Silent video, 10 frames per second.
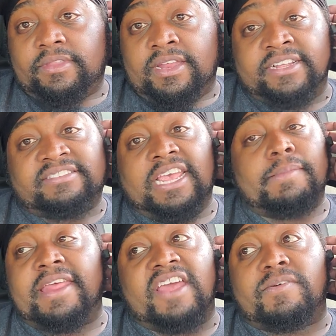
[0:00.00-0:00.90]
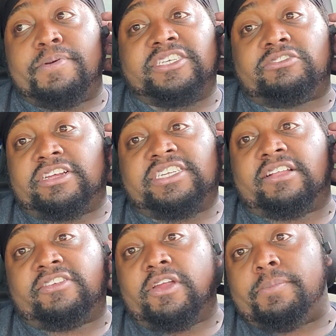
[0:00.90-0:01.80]
This team ain't never been stretched
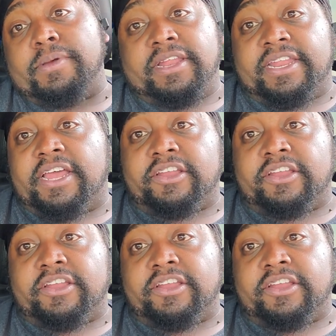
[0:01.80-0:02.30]
out to their ability